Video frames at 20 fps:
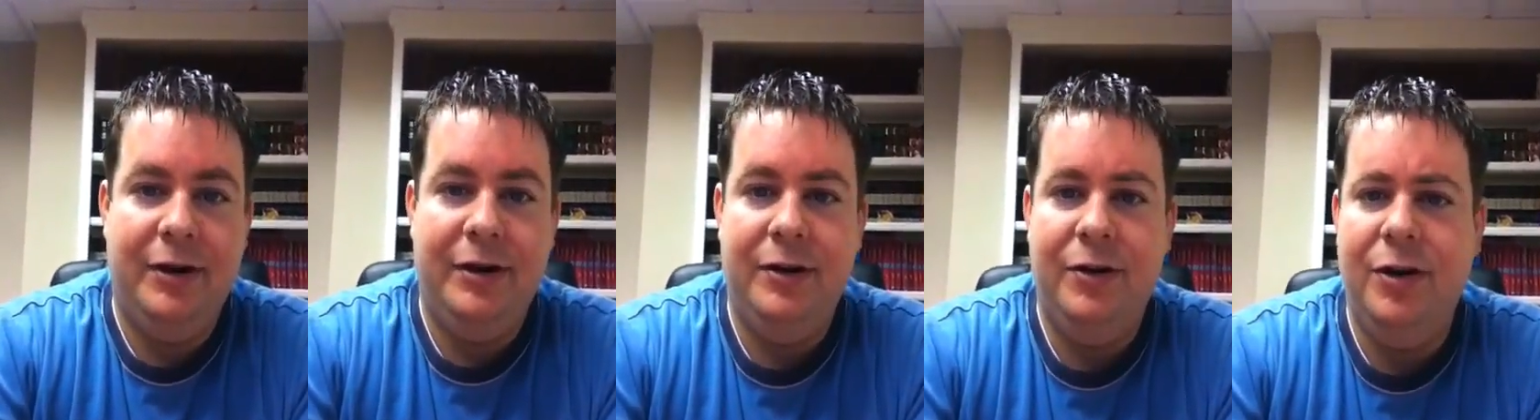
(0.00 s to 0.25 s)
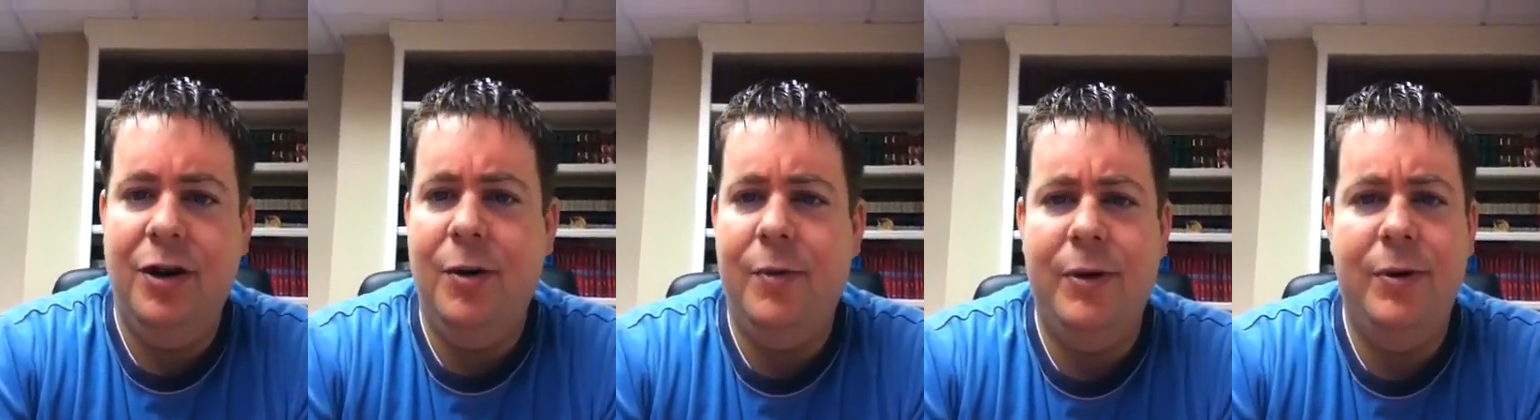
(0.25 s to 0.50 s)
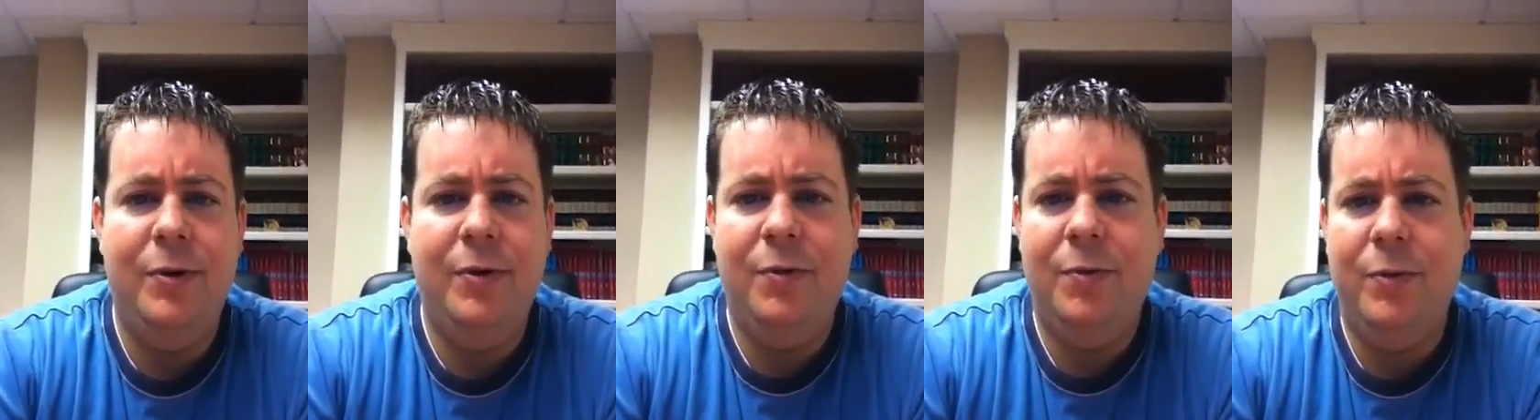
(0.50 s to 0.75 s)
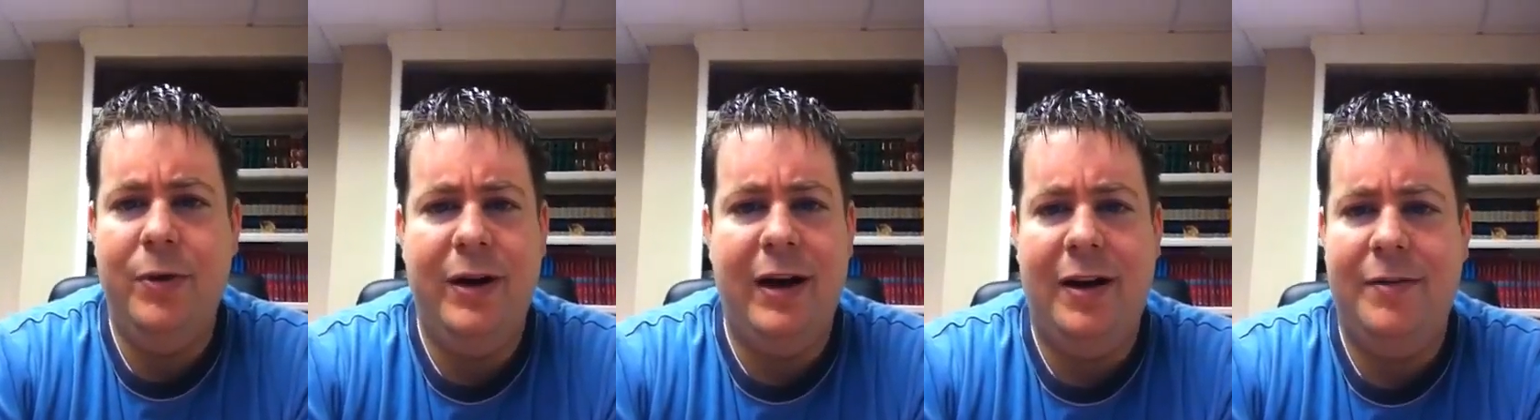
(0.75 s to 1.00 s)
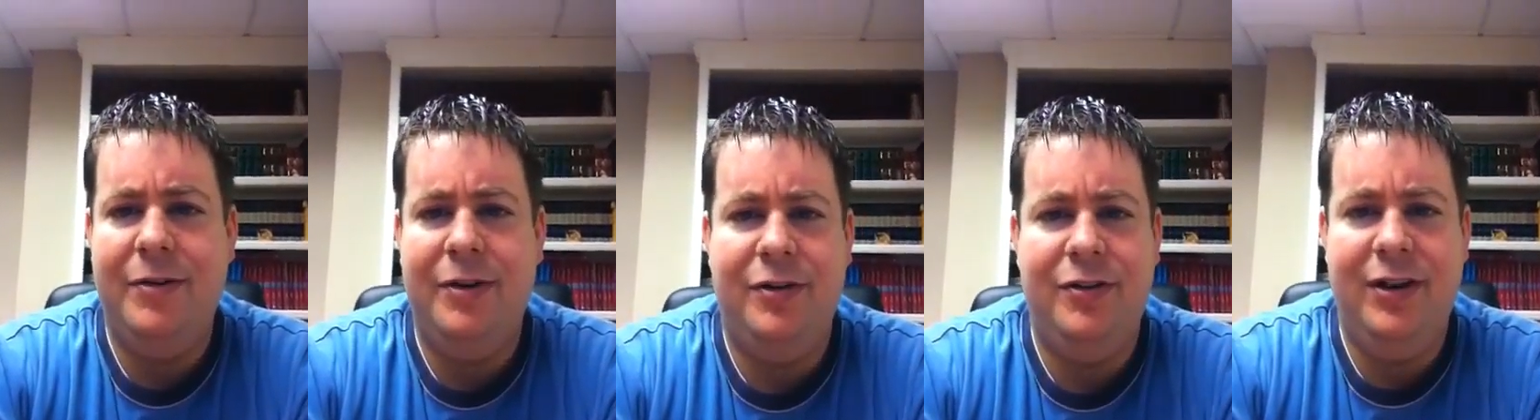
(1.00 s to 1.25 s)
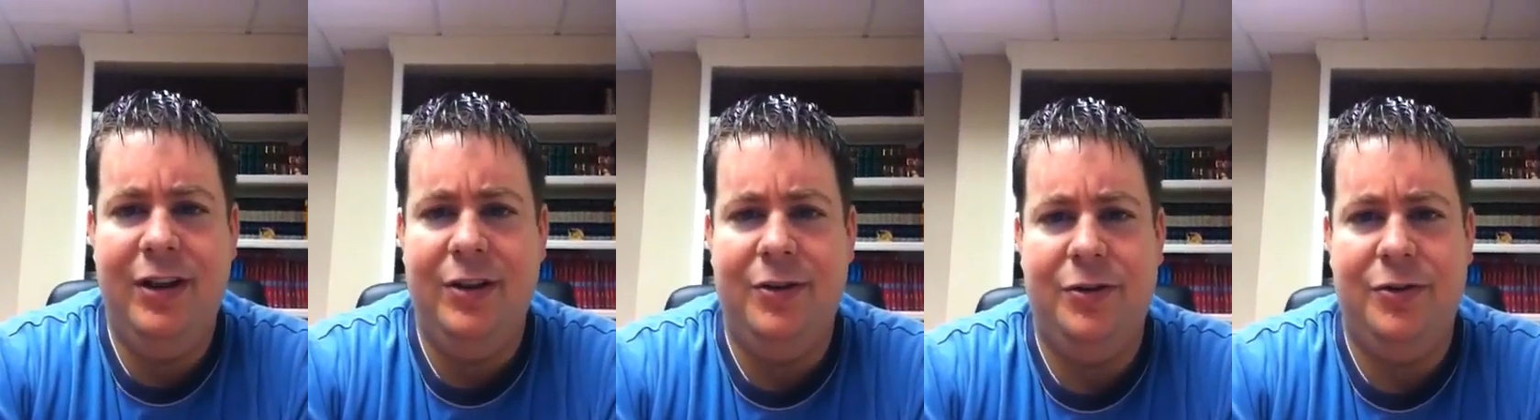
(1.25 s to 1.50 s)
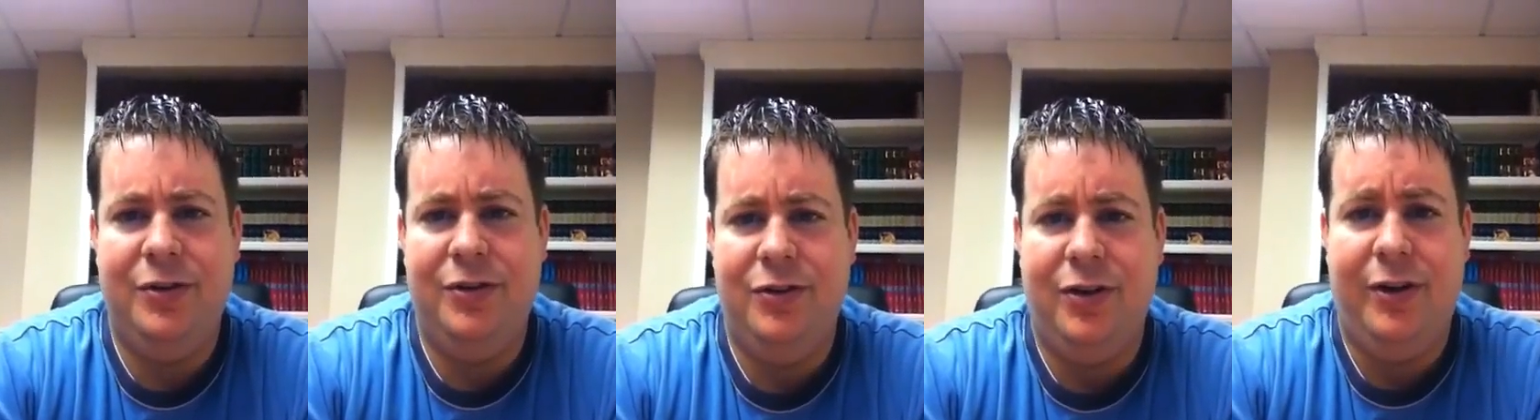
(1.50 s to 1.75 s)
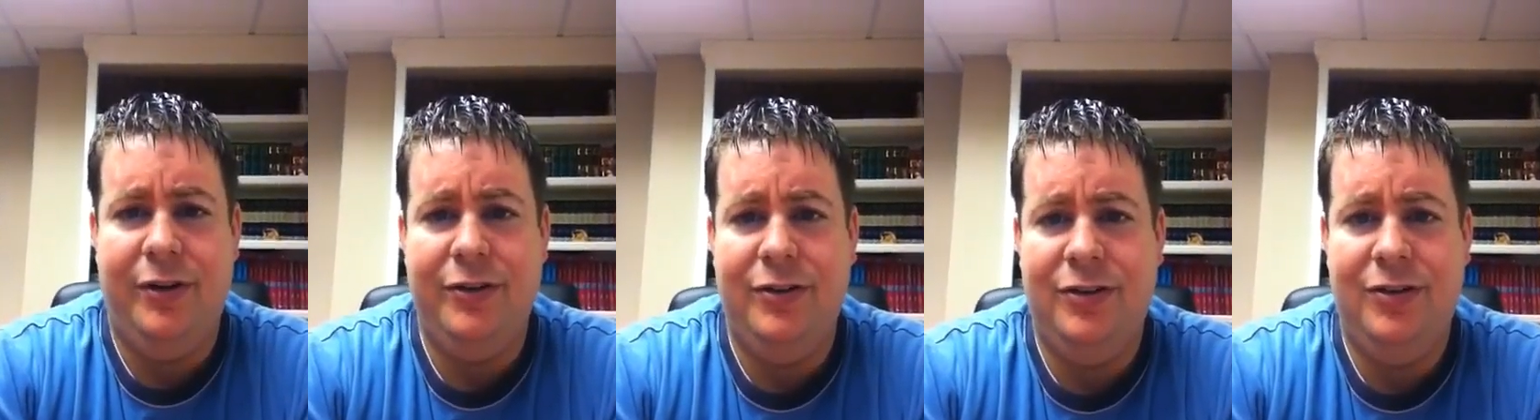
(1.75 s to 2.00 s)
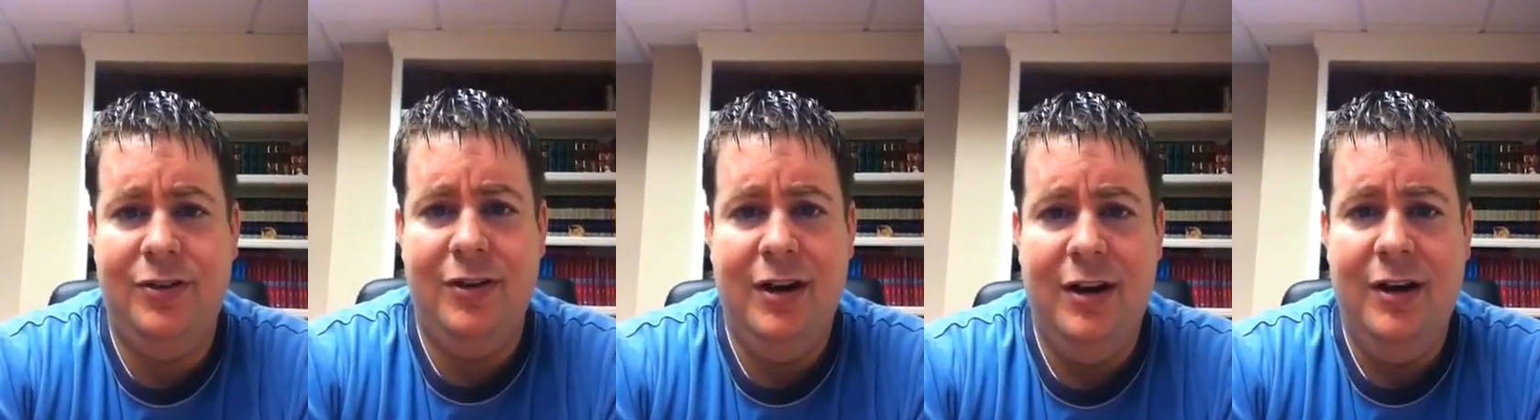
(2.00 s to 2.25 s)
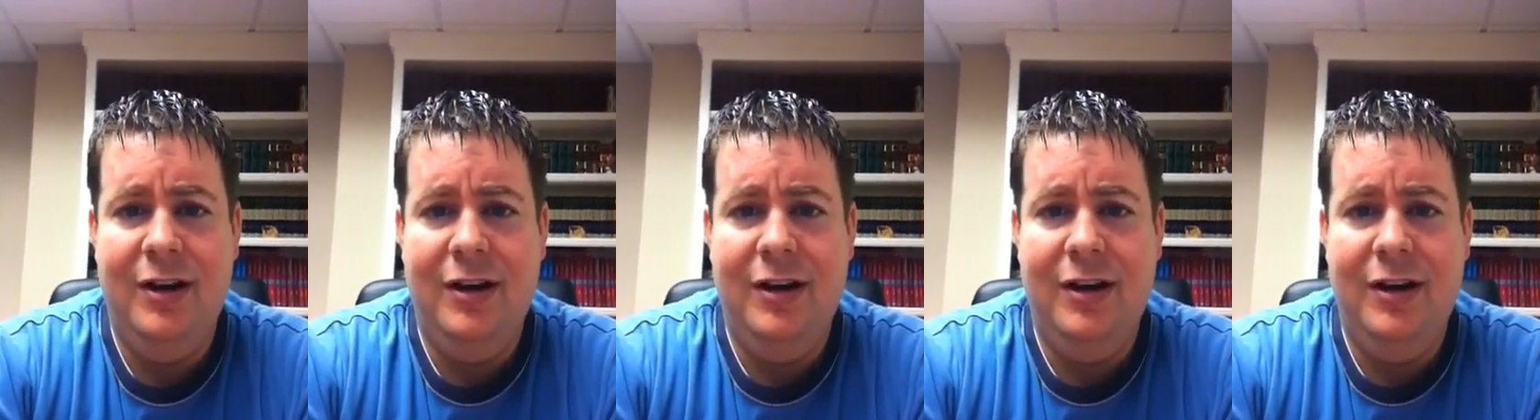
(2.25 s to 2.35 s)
And no one would ever see those results.